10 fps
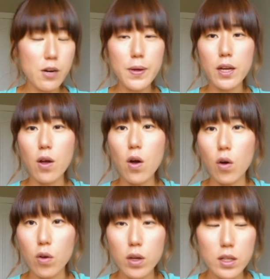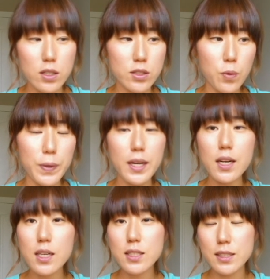here we go. So we're
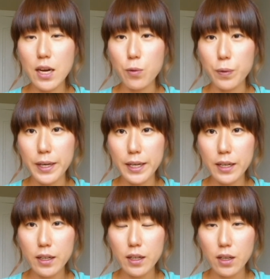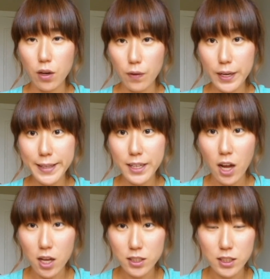gonna start reading Korean
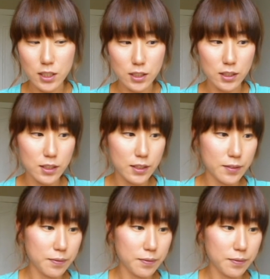consonants.